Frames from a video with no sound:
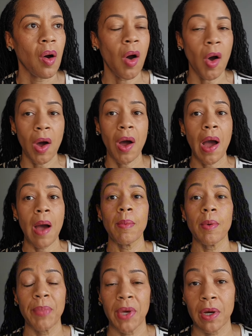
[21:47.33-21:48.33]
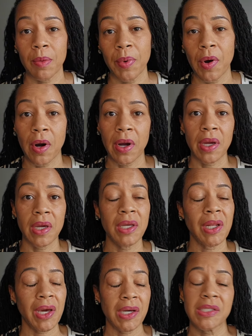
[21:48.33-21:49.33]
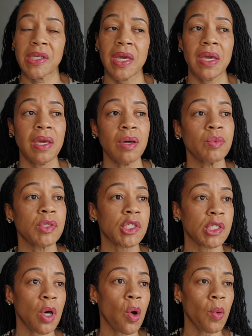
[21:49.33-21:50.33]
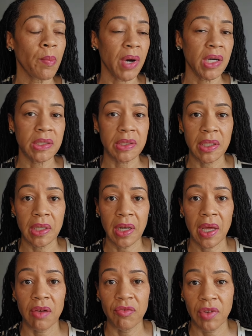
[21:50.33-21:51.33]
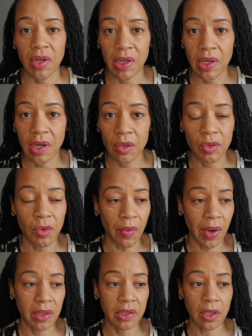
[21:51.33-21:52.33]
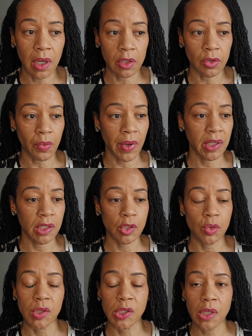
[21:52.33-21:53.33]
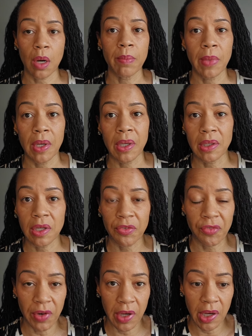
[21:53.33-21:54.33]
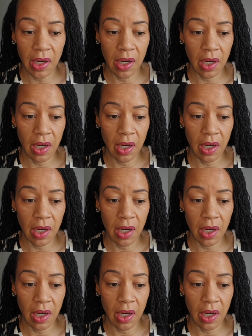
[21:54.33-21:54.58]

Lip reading: all I'm gonna pick apart. Like I say, it was so much in that video directed towards so many different